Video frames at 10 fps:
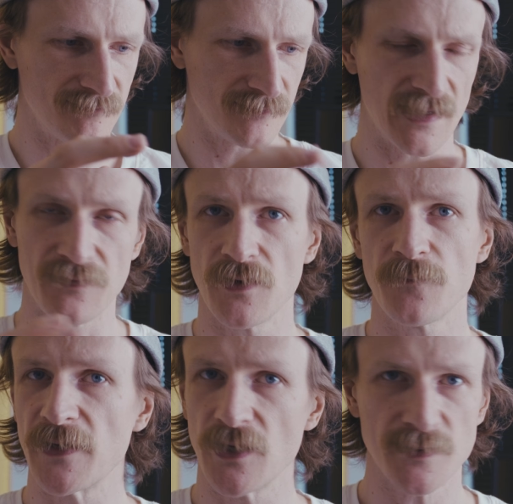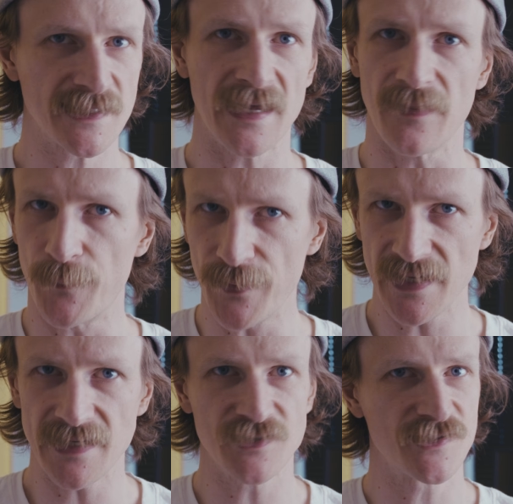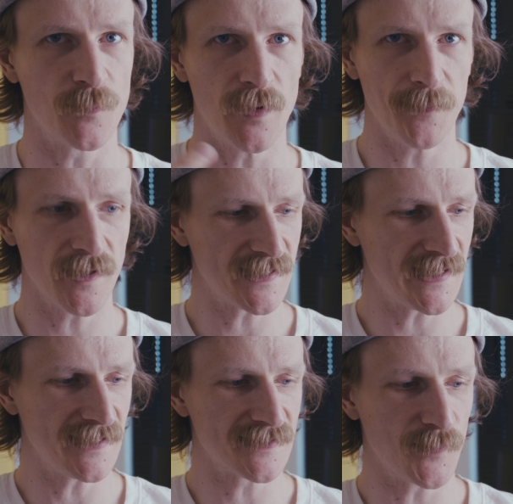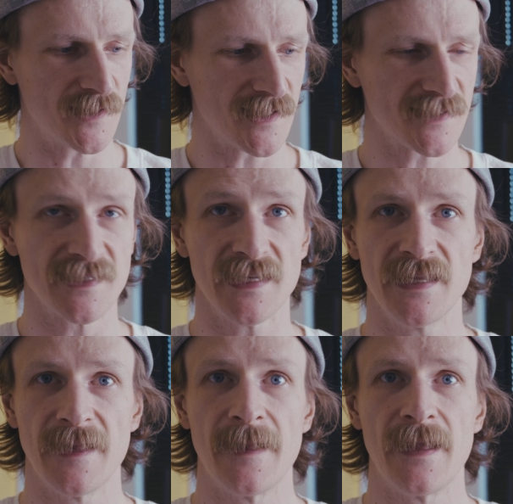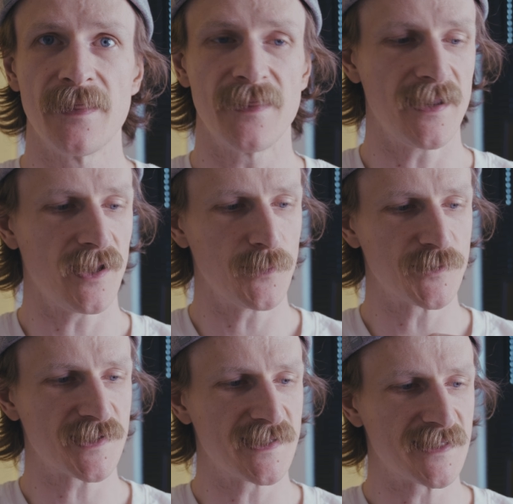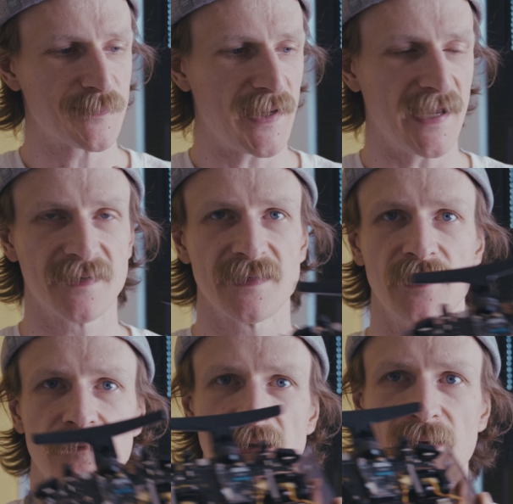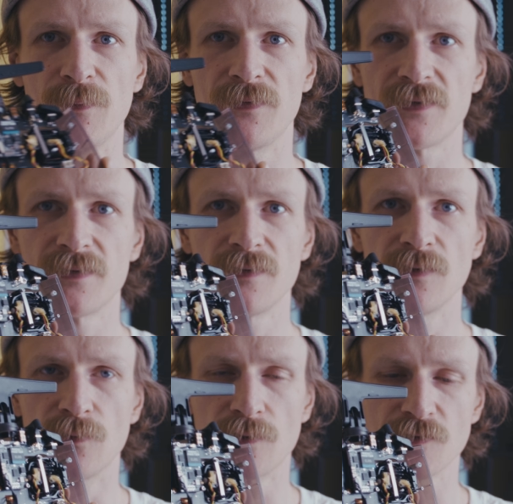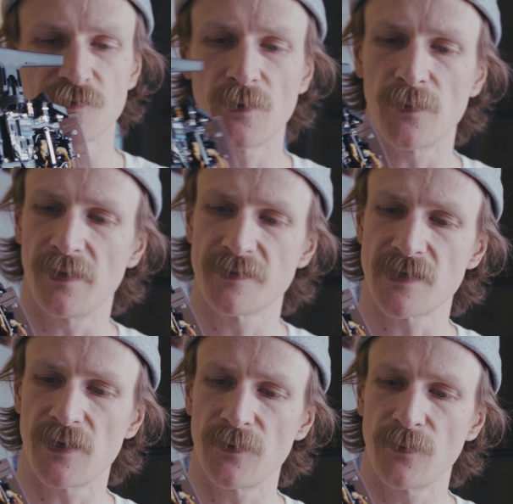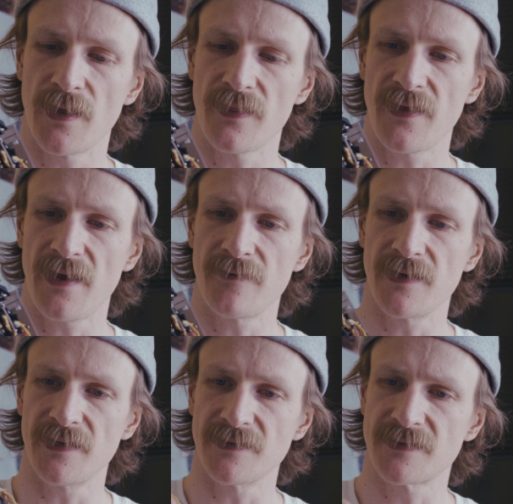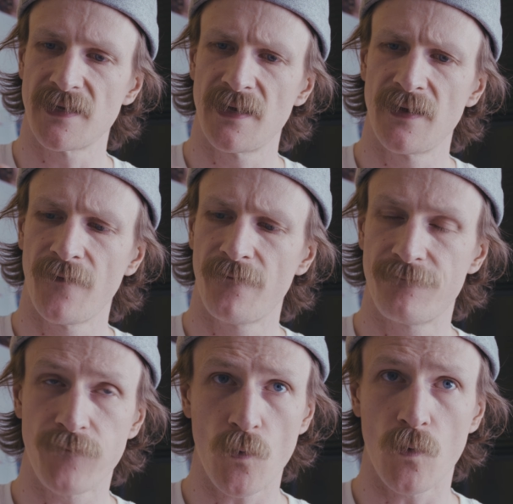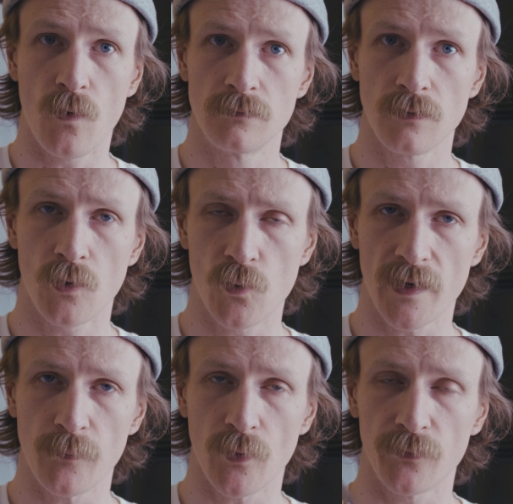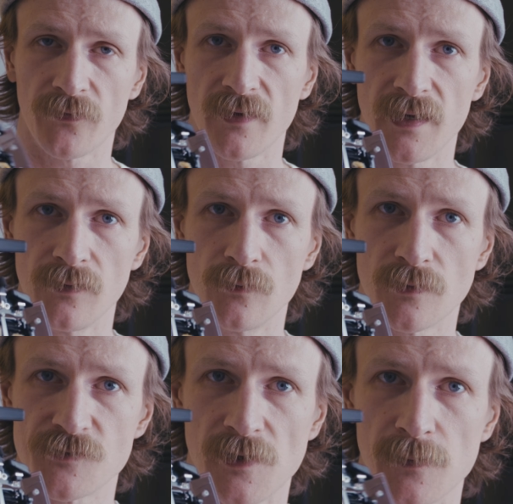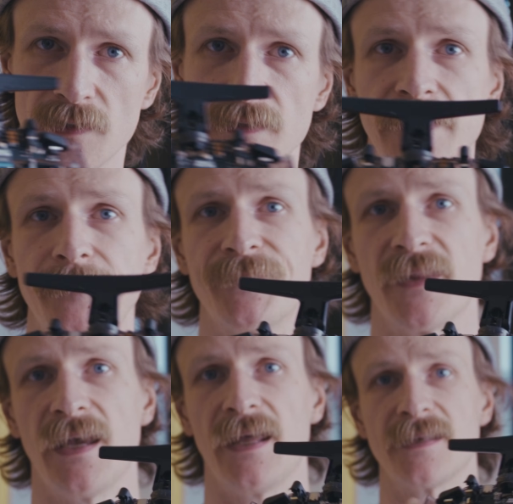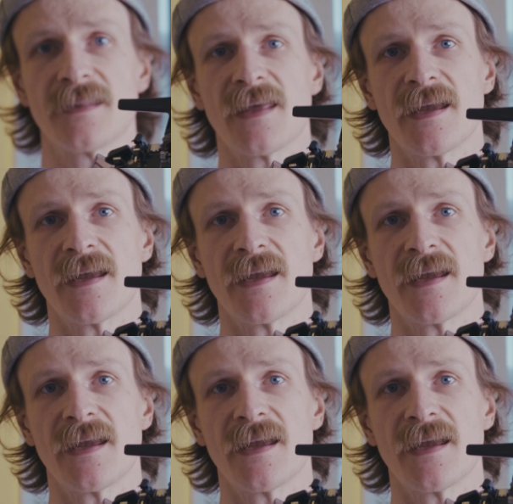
if you've been using it at the beach, somewhere muddy, somewhere dusty, then I would just inspect around your controller. So there is 4 Hall gimbals in your controller, and they